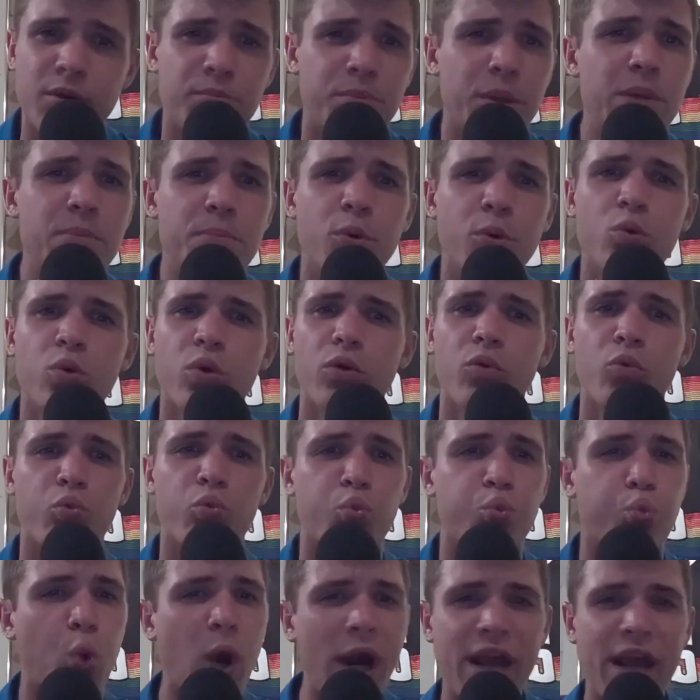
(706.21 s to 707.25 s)
and people were
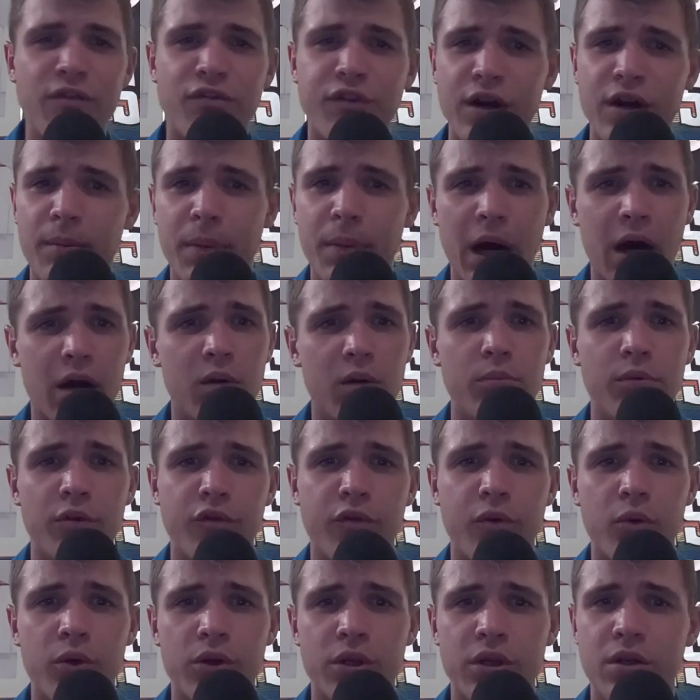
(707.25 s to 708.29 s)
raving about him
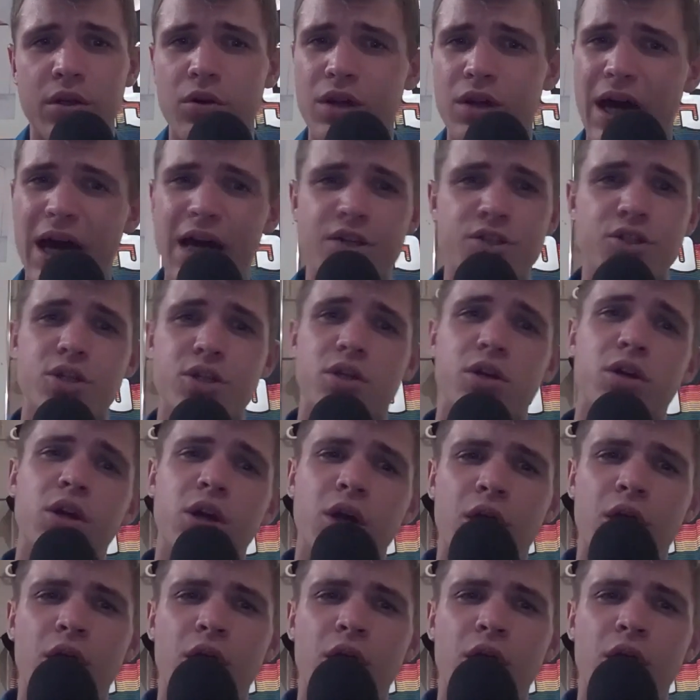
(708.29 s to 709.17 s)
before the year last year.